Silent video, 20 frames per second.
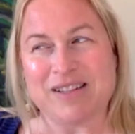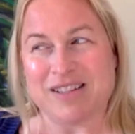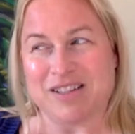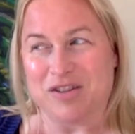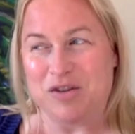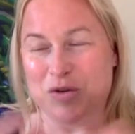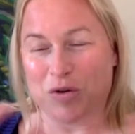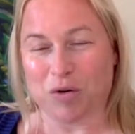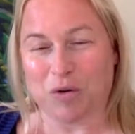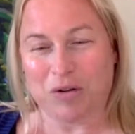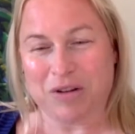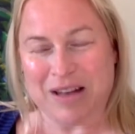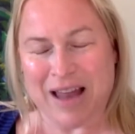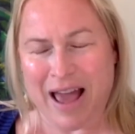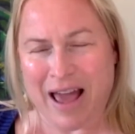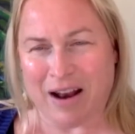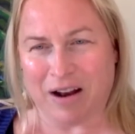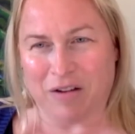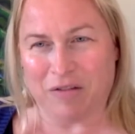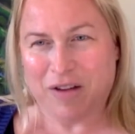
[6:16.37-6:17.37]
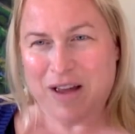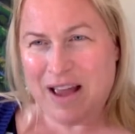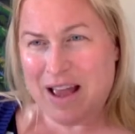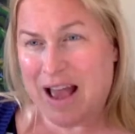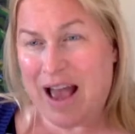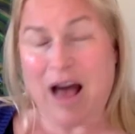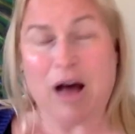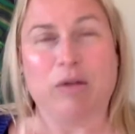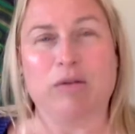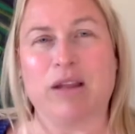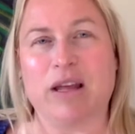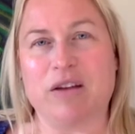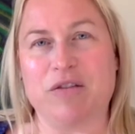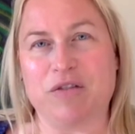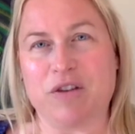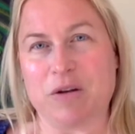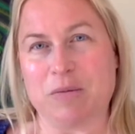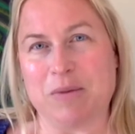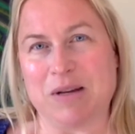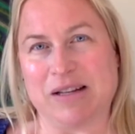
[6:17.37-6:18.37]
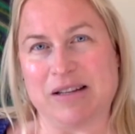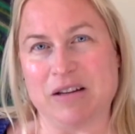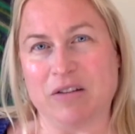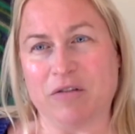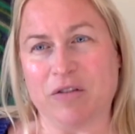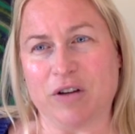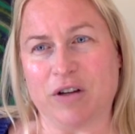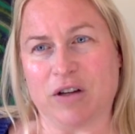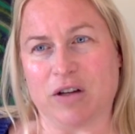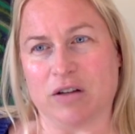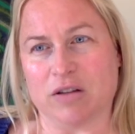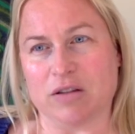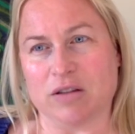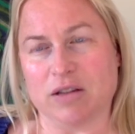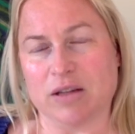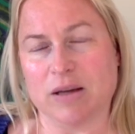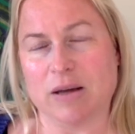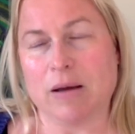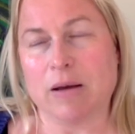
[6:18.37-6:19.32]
this neural net of how life can be difficult.